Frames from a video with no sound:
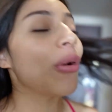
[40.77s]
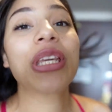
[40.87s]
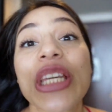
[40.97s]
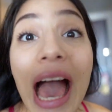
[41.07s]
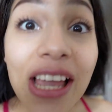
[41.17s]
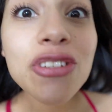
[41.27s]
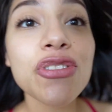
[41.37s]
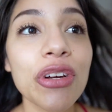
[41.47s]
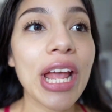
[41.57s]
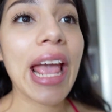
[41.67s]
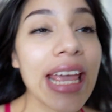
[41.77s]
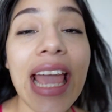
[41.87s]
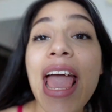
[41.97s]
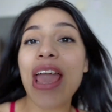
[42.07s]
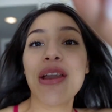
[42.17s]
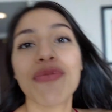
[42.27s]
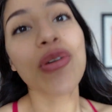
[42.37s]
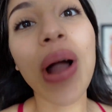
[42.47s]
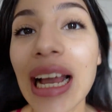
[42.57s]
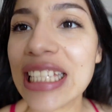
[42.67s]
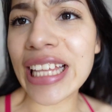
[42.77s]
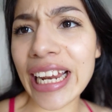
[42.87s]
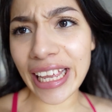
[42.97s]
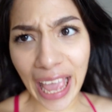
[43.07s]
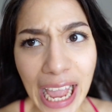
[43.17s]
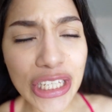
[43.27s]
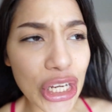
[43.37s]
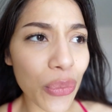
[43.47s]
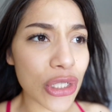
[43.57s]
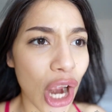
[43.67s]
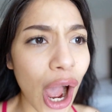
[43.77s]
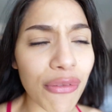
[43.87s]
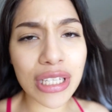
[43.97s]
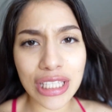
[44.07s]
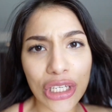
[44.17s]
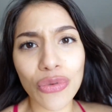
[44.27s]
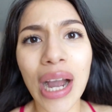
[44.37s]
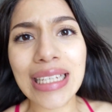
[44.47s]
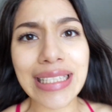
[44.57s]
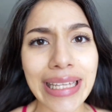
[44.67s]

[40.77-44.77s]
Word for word: yesterday, if you guys didn't catch it, which obviously you guys